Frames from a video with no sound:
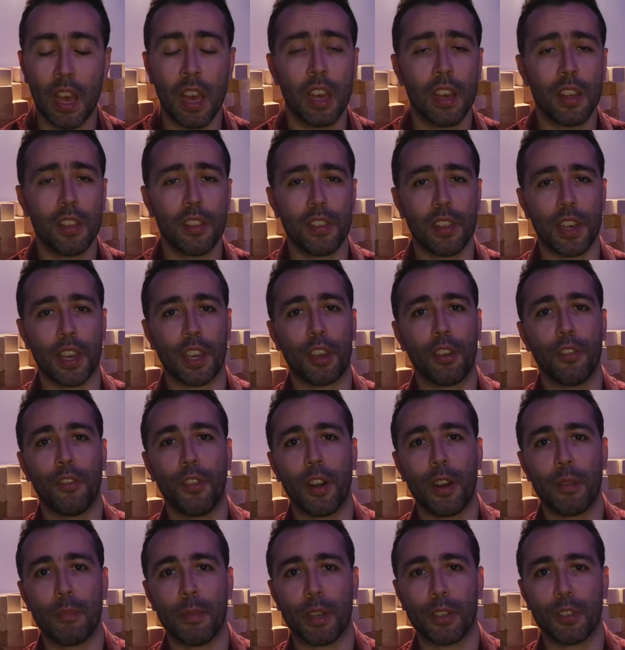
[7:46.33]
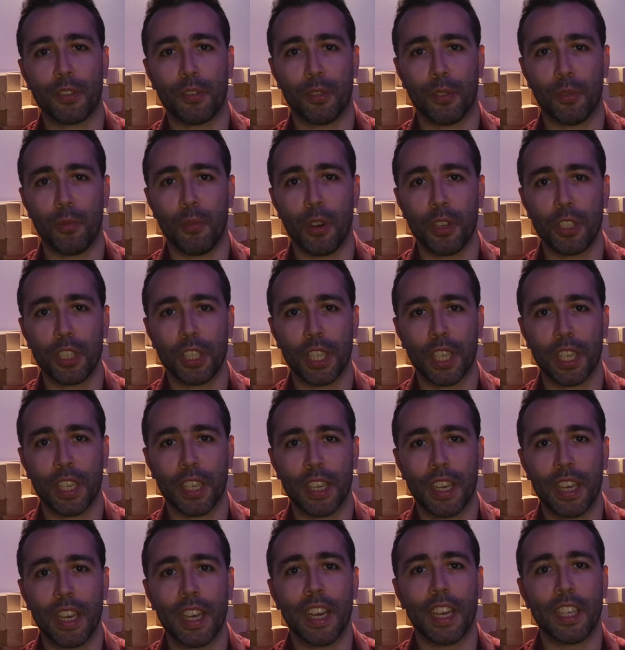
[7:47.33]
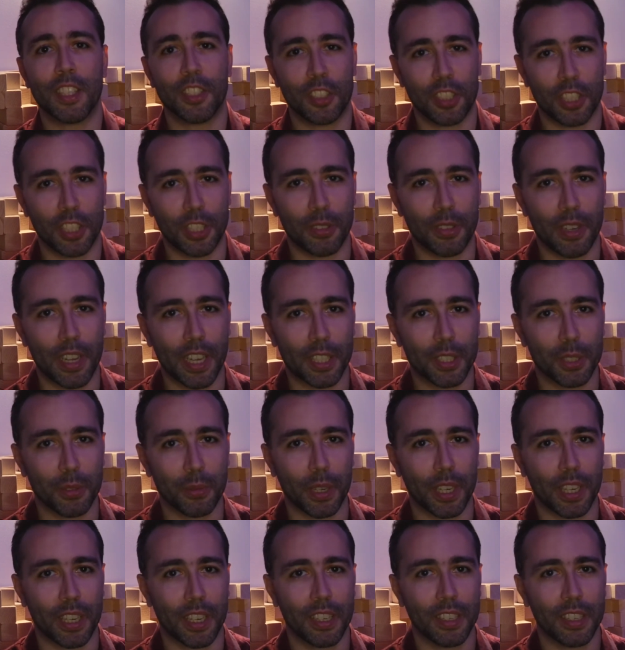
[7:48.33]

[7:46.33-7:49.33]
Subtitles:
Thank you very much for watching, and see you next week.